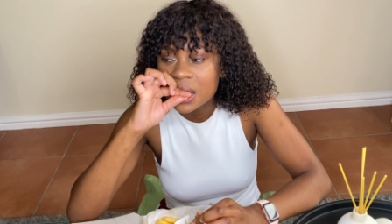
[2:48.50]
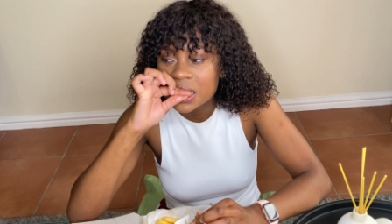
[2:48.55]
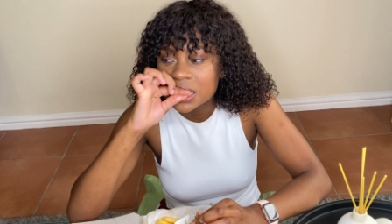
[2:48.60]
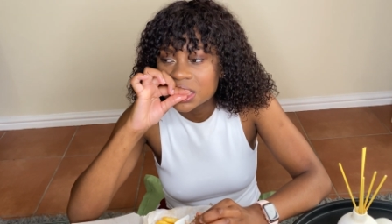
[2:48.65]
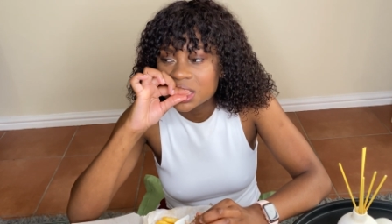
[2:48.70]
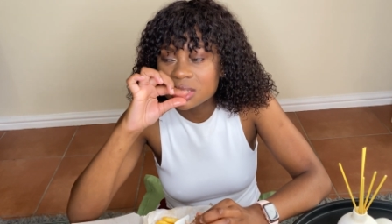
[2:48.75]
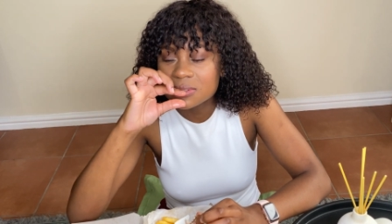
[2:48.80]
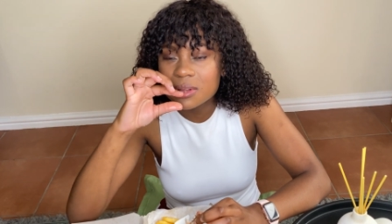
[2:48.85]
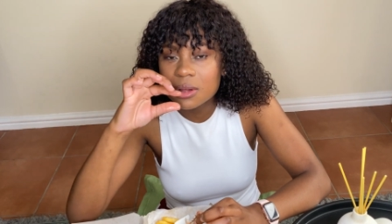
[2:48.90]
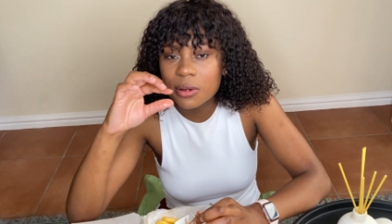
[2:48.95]

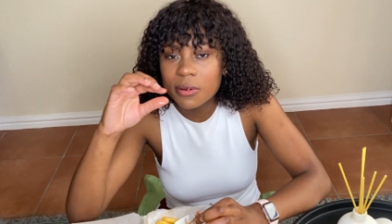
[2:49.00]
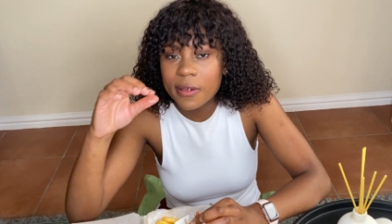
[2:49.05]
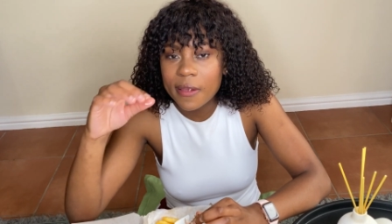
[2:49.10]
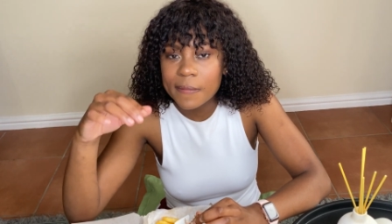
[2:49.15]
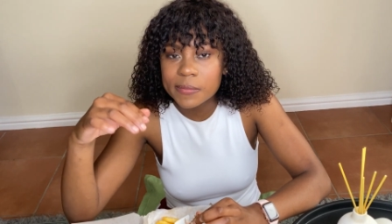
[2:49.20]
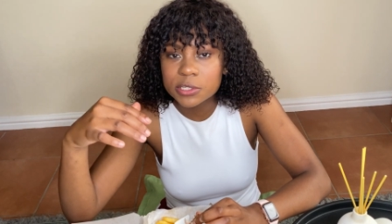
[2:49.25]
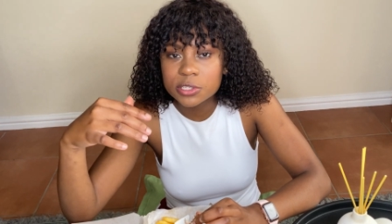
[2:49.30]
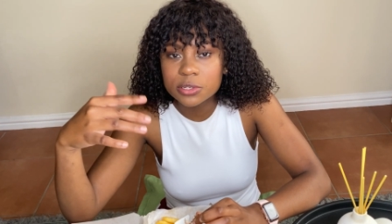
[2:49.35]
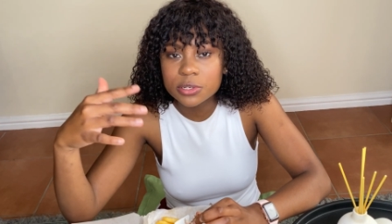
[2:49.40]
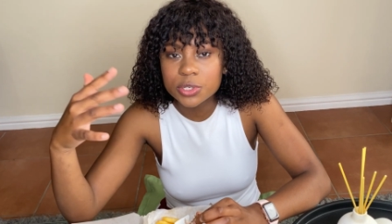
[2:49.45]
So yeah, okay,
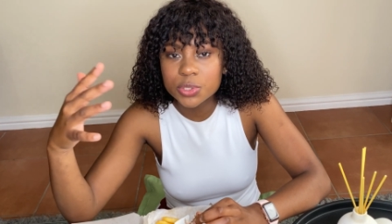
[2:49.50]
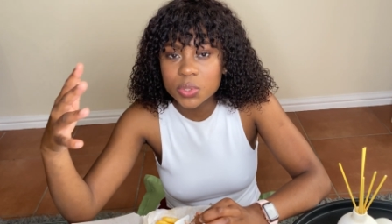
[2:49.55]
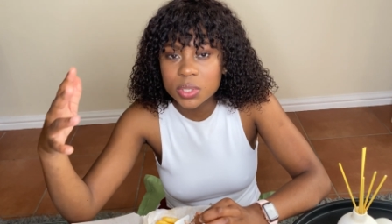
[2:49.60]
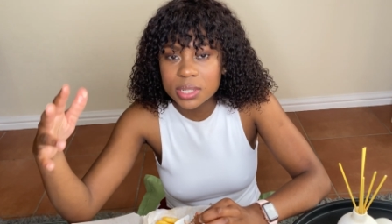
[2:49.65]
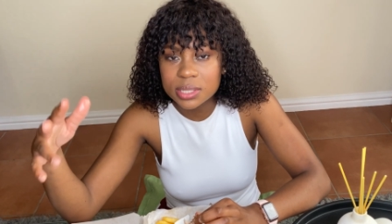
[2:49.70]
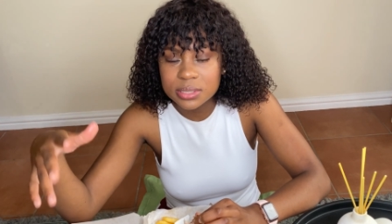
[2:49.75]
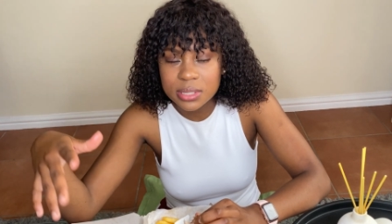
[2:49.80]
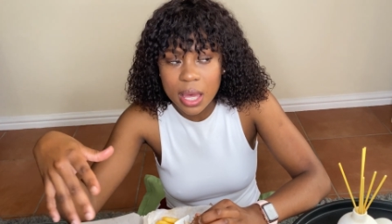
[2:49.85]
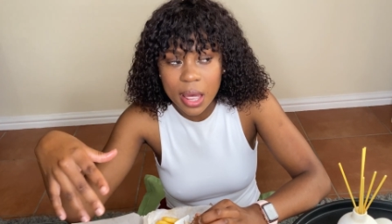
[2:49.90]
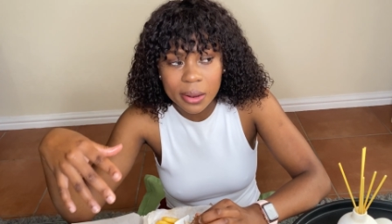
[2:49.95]
I'm just gonna do an
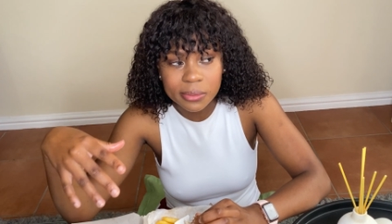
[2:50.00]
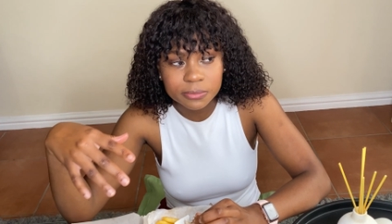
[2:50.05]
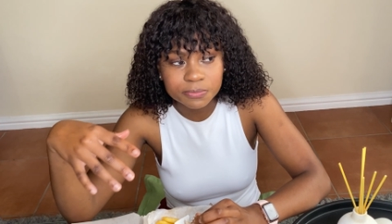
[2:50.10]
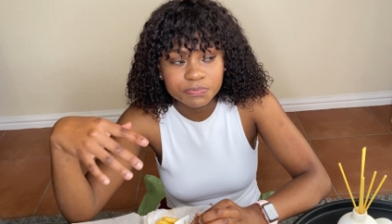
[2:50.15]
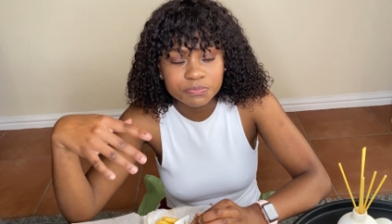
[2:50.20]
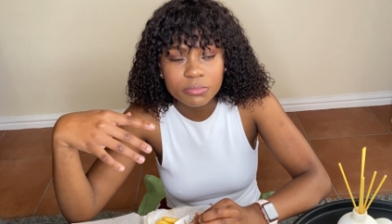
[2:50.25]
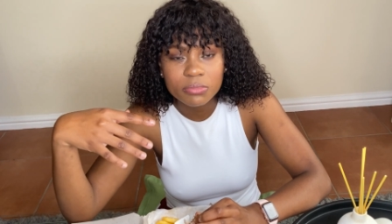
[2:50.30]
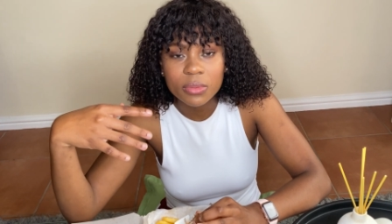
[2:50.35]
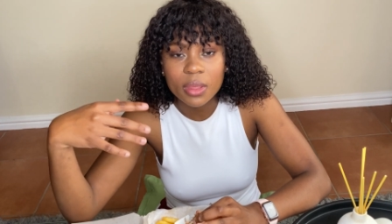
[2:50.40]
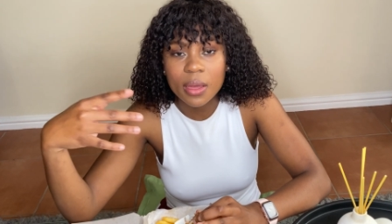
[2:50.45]
exam
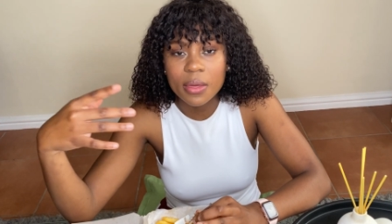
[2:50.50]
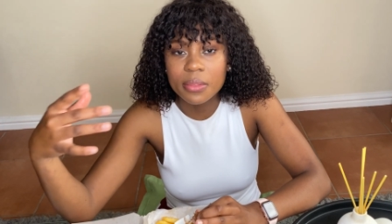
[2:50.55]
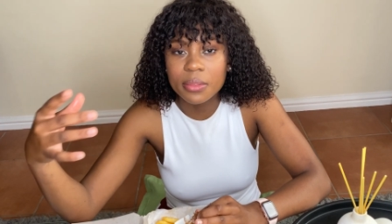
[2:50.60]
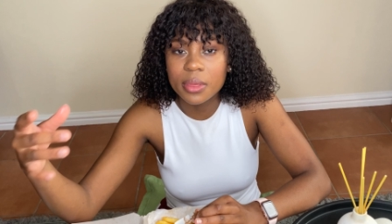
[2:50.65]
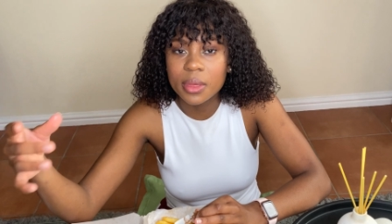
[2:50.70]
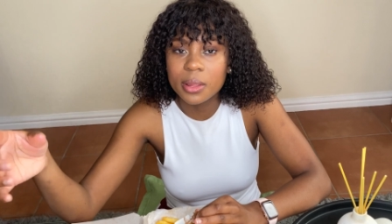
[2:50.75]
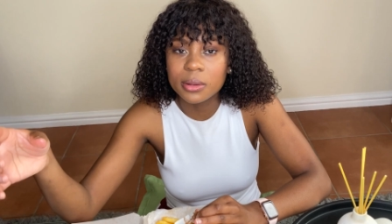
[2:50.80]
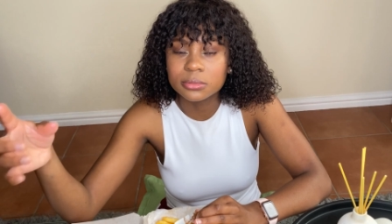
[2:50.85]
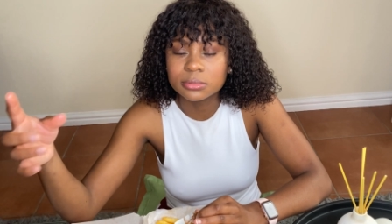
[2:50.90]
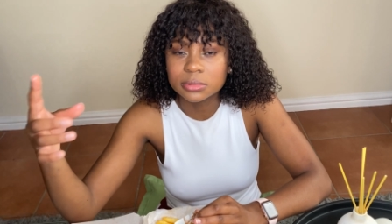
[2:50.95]
and
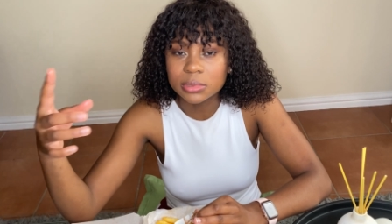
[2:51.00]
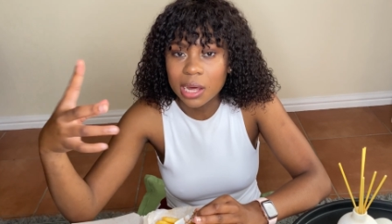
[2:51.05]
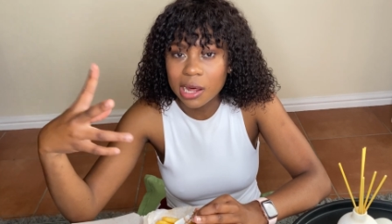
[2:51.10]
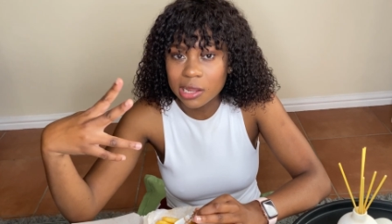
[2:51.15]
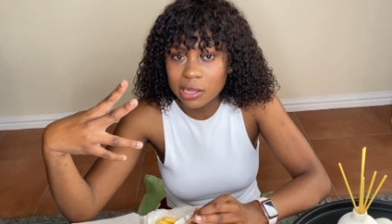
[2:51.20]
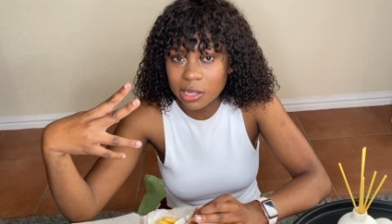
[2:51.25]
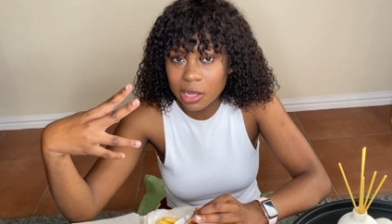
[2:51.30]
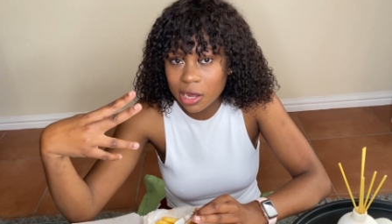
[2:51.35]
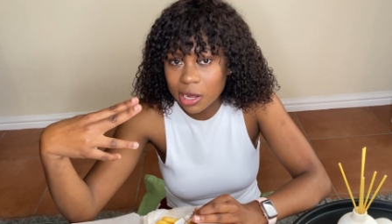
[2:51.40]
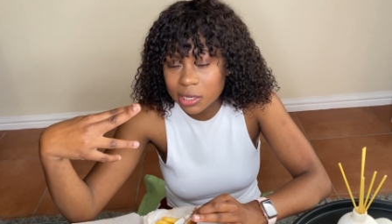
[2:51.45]
then
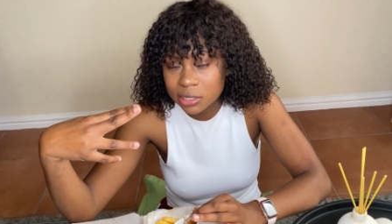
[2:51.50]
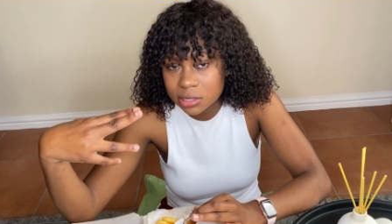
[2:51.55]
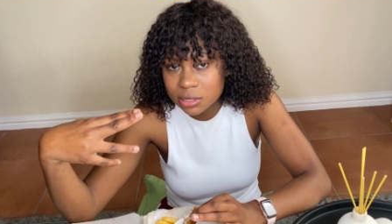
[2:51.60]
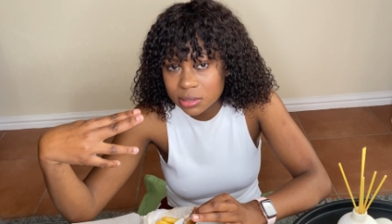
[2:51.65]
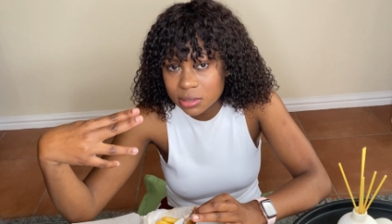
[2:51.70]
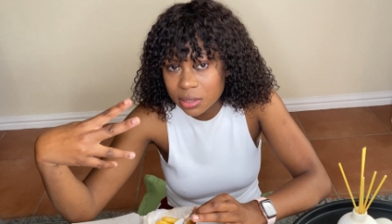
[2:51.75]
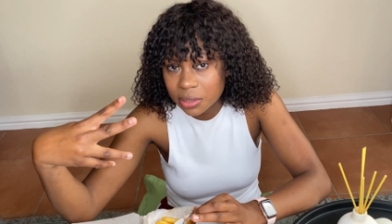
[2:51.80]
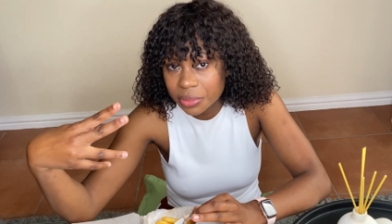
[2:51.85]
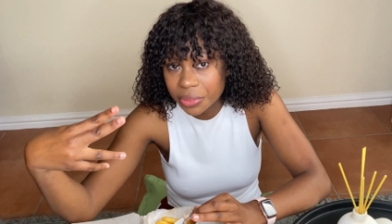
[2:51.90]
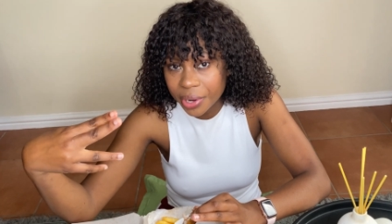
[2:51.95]
I'll
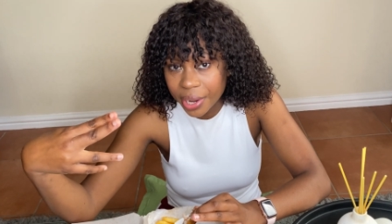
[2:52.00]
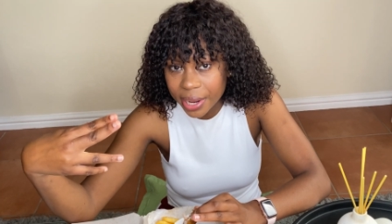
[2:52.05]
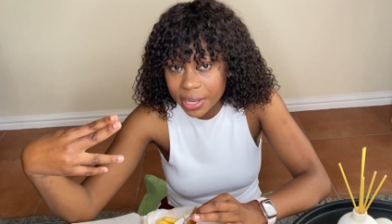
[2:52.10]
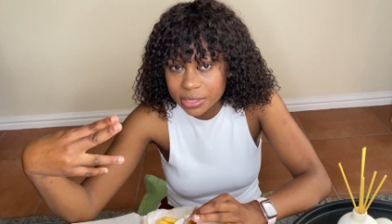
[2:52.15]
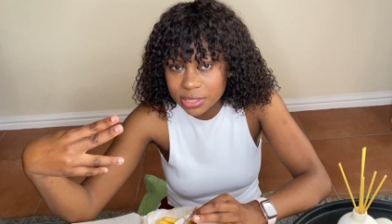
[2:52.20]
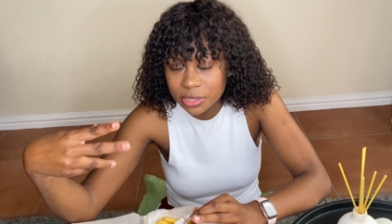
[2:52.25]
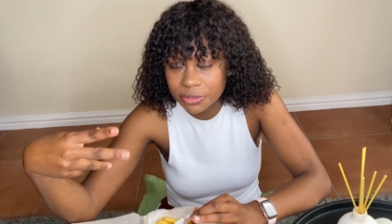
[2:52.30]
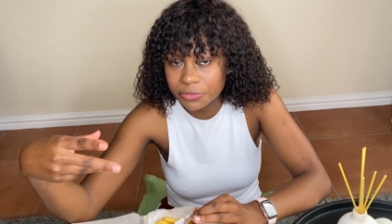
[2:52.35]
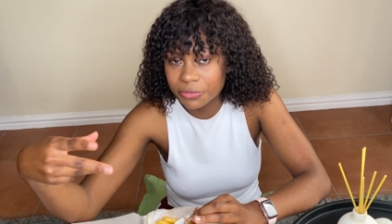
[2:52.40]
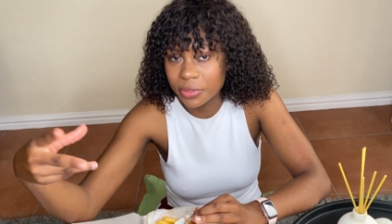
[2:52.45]
cut the
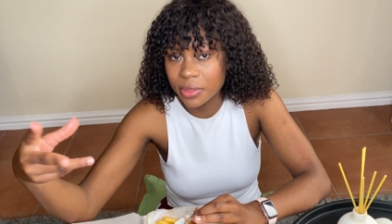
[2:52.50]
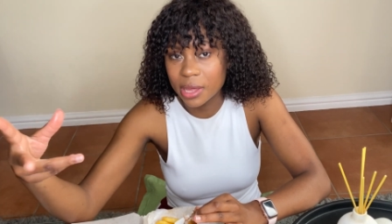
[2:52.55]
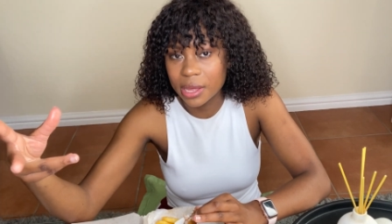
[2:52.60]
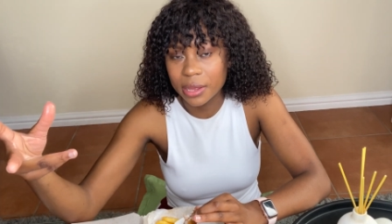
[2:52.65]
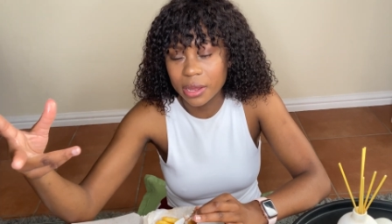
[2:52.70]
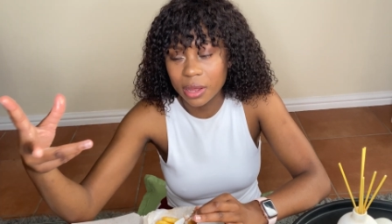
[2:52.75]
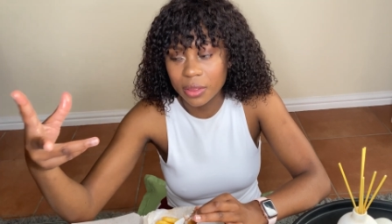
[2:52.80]
threat if they